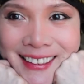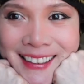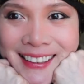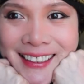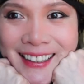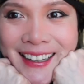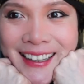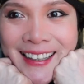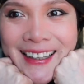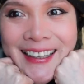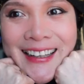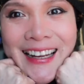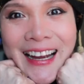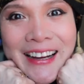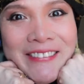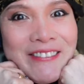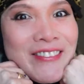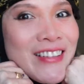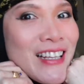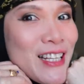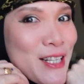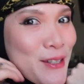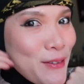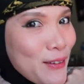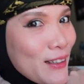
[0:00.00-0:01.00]
I love
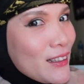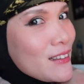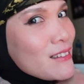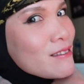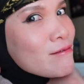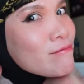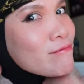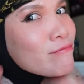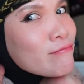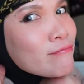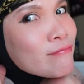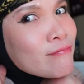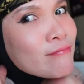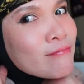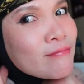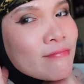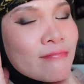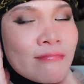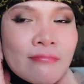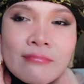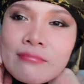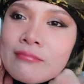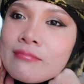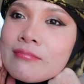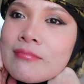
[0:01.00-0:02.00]
this one.
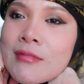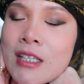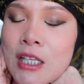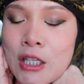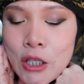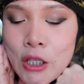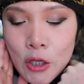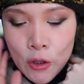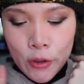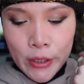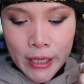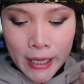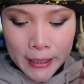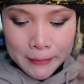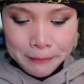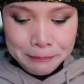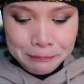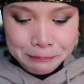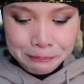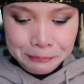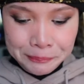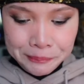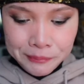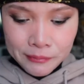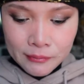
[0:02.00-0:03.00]
So yeah,
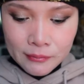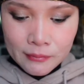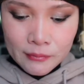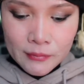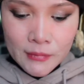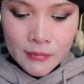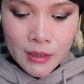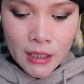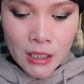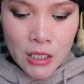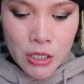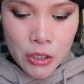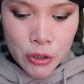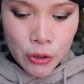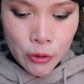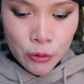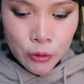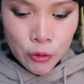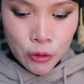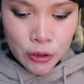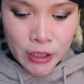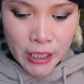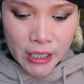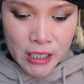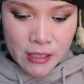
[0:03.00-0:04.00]
so
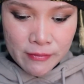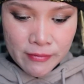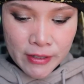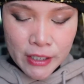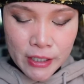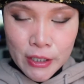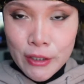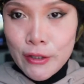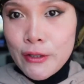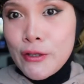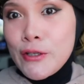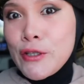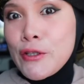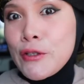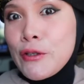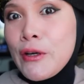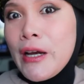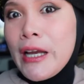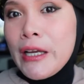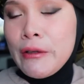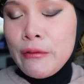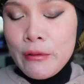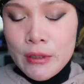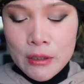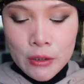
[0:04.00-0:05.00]
today's video, so
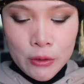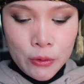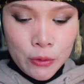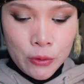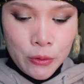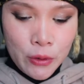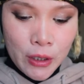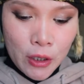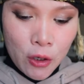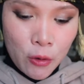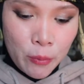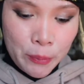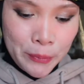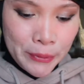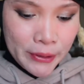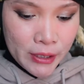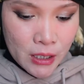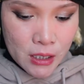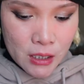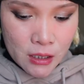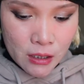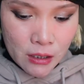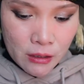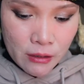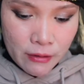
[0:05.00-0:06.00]
I will do a
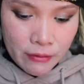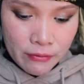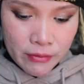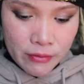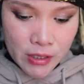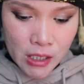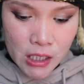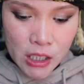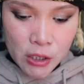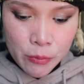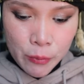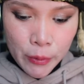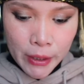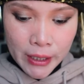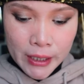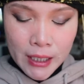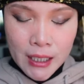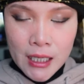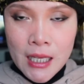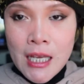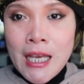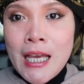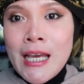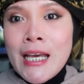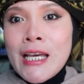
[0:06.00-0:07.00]
comparison of this
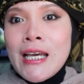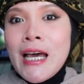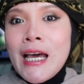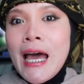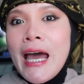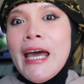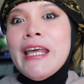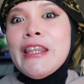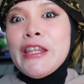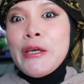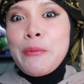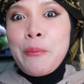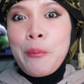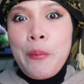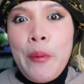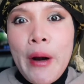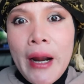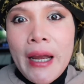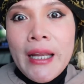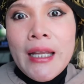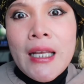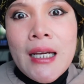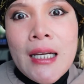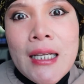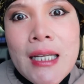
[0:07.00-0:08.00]
product, and the
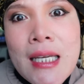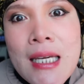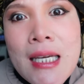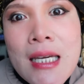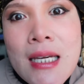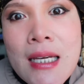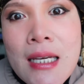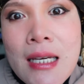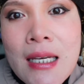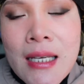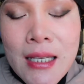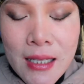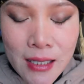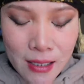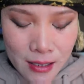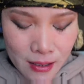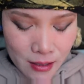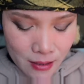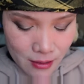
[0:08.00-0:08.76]
product is